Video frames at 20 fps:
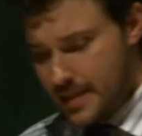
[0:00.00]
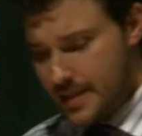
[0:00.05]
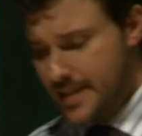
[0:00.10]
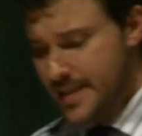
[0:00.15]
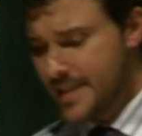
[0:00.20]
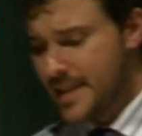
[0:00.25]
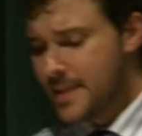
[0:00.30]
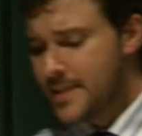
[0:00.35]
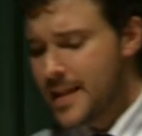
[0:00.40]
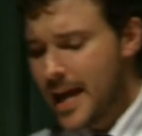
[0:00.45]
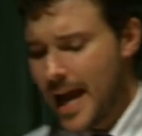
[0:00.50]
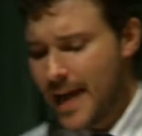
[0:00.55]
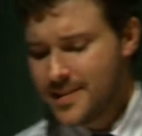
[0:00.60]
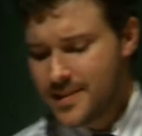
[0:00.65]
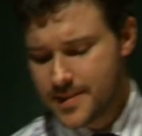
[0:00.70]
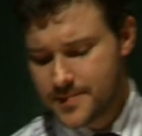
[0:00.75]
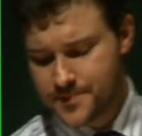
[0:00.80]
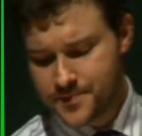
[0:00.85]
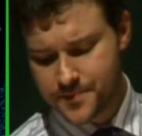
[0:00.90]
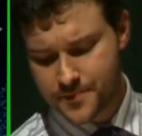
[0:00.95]
He did
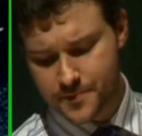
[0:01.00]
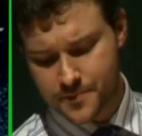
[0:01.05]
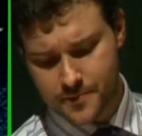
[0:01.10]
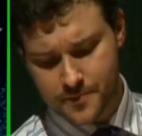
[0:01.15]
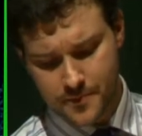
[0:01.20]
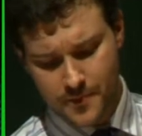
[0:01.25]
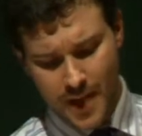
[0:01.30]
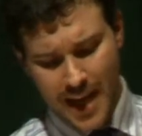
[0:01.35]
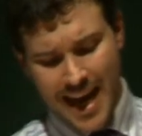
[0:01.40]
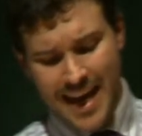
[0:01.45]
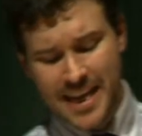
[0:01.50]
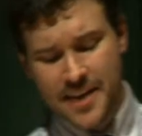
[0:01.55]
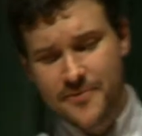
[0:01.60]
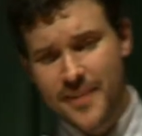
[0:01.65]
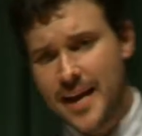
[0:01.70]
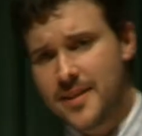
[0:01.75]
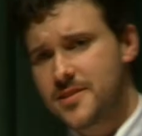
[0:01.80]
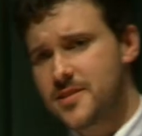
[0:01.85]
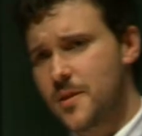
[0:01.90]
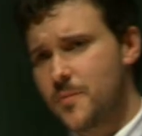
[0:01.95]
that, and he
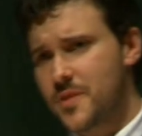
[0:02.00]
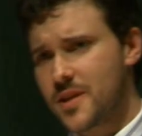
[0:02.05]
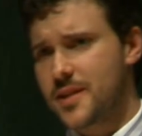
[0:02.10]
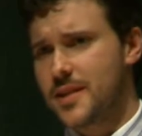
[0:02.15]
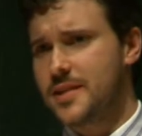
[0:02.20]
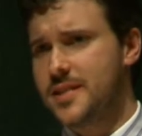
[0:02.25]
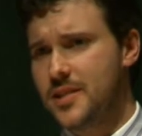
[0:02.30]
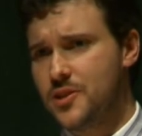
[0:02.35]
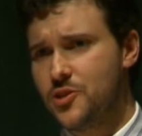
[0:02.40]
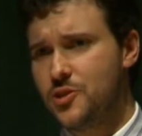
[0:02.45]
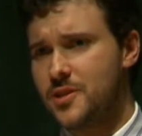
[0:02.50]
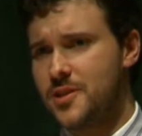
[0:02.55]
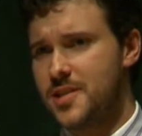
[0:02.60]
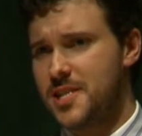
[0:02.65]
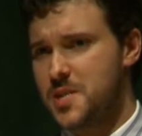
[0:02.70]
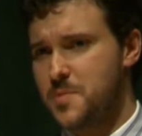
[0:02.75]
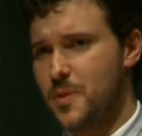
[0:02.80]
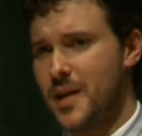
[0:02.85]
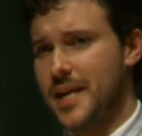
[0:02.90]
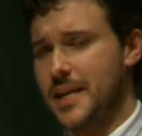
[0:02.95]
found something that he couldn't
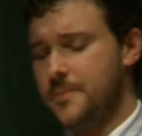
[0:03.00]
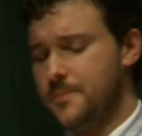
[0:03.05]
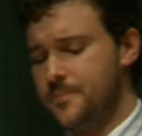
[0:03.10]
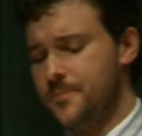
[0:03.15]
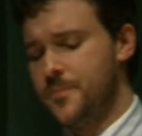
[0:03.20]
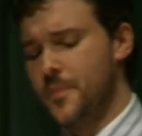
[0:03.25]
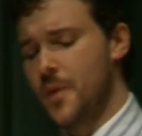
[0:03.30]
explain.